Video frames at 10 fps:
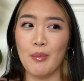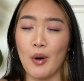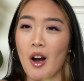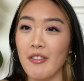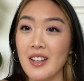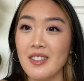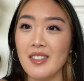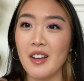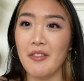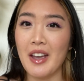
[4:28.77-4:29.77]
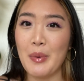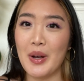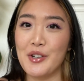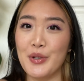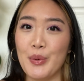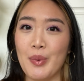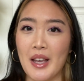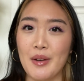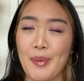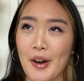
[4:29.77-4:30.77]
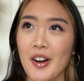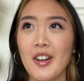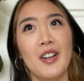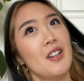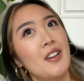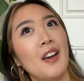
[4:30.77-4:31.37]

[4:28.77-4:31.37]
profits of it went to Planned Parenthood.